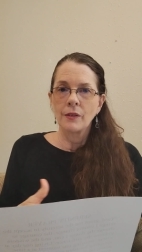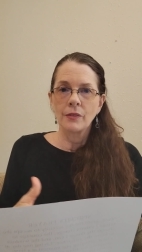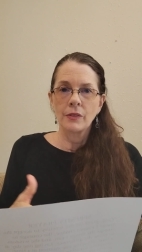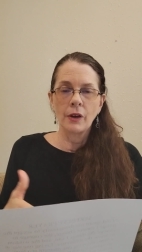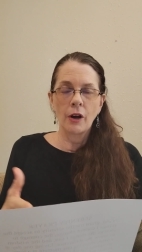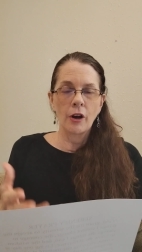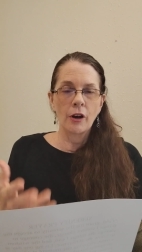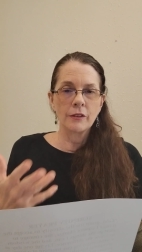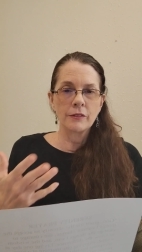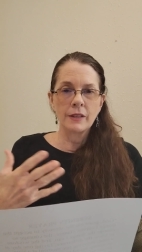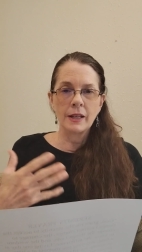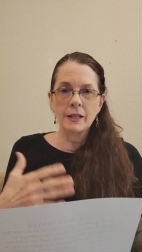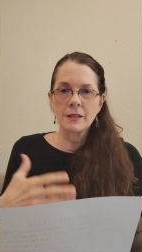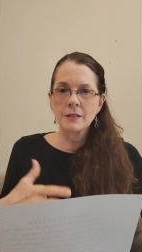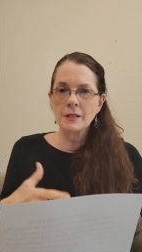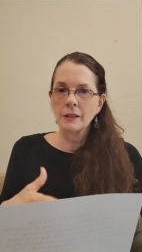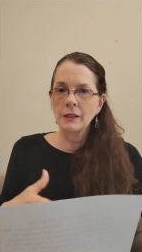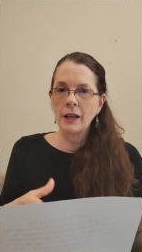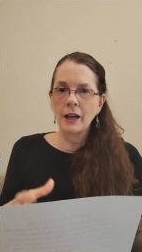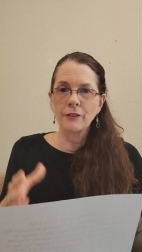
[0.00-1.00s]
the hard
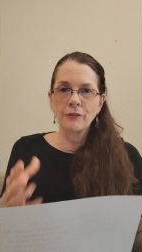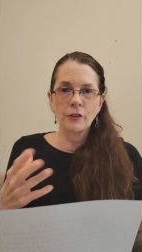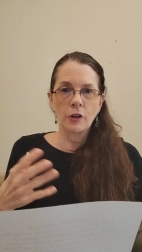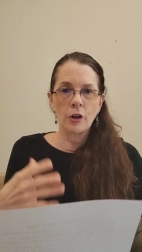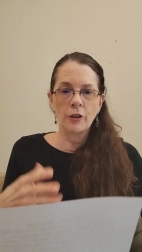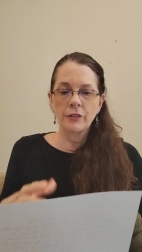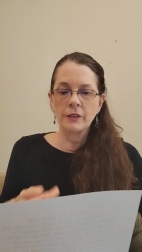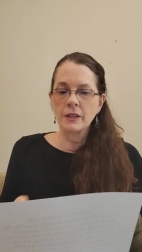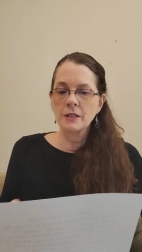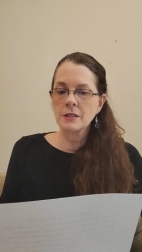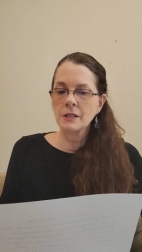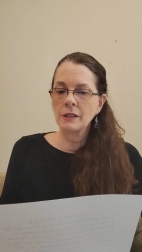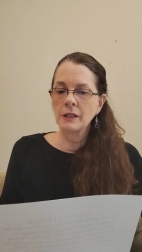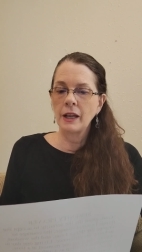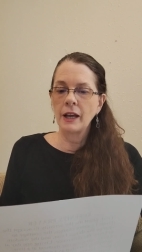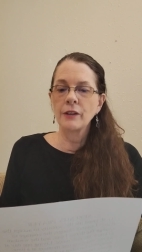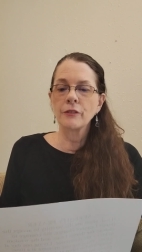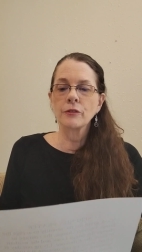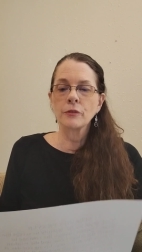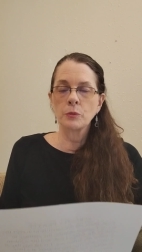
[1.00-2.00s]
things in life, all things in
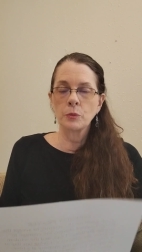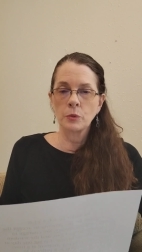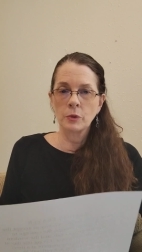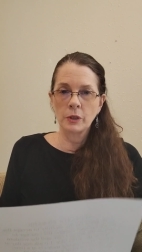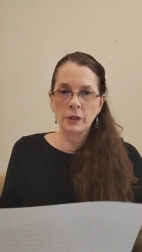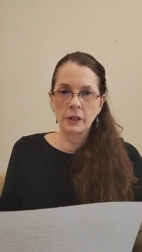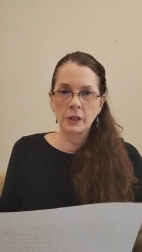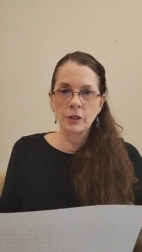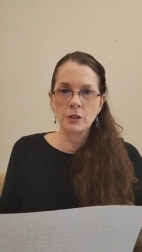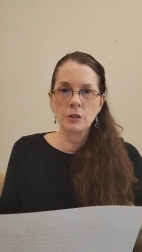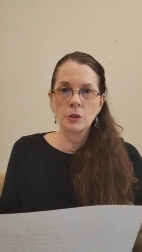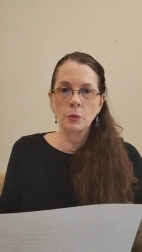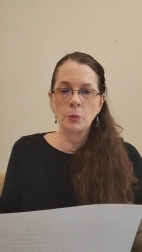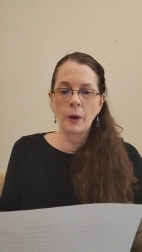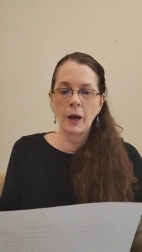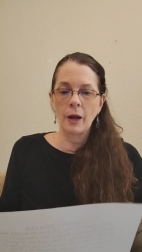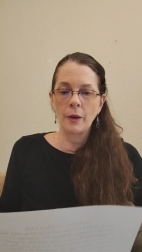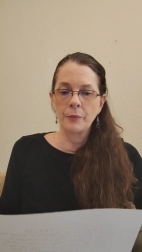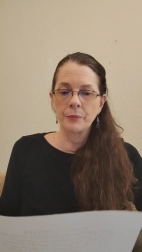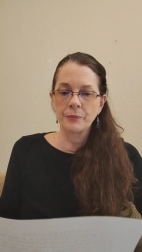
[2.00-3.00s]
life, we're going to do
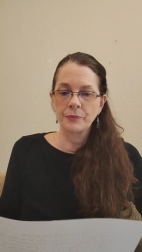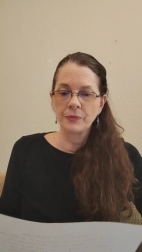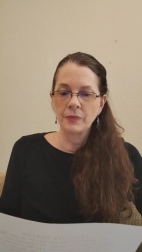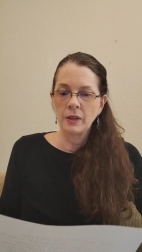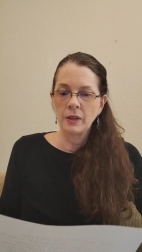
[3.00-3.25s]
well.